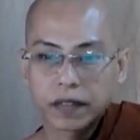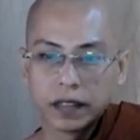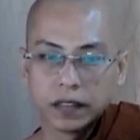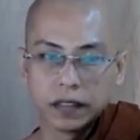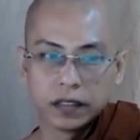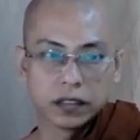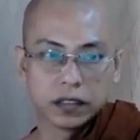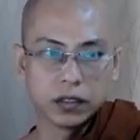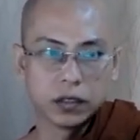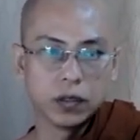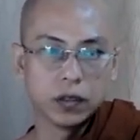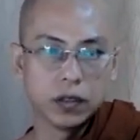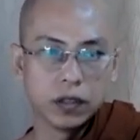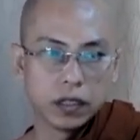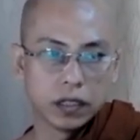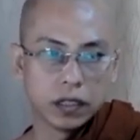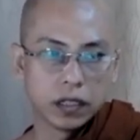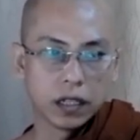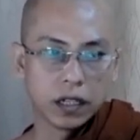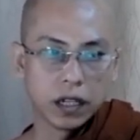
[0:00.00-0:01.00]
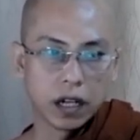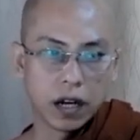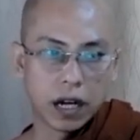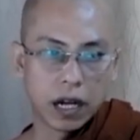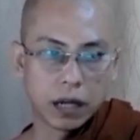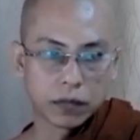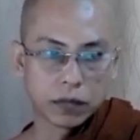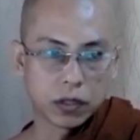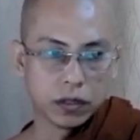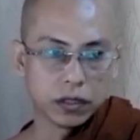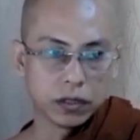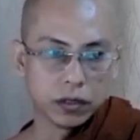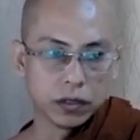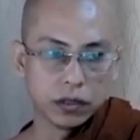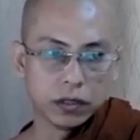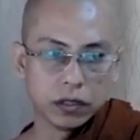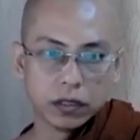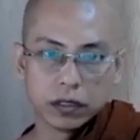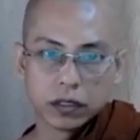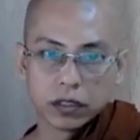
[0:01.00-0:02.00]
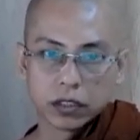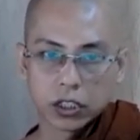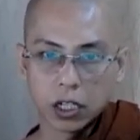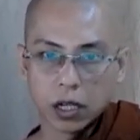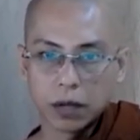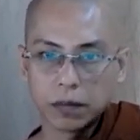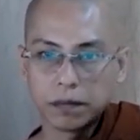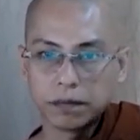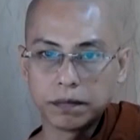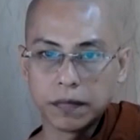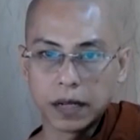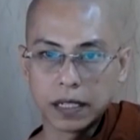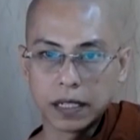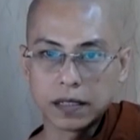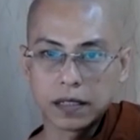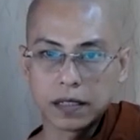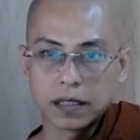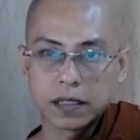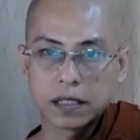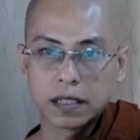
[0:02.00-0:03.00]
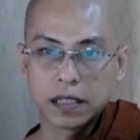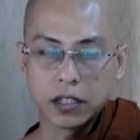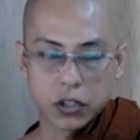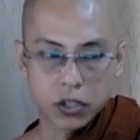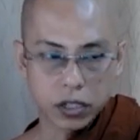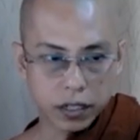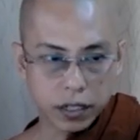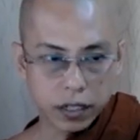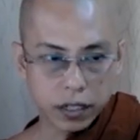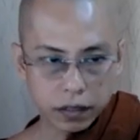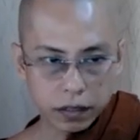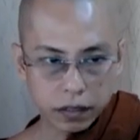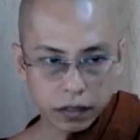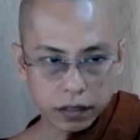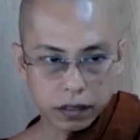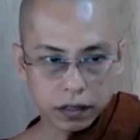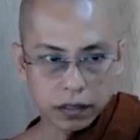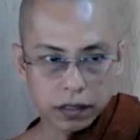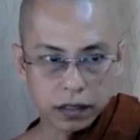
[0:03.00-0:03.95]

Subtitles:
So now I'm going to stop my teaching here,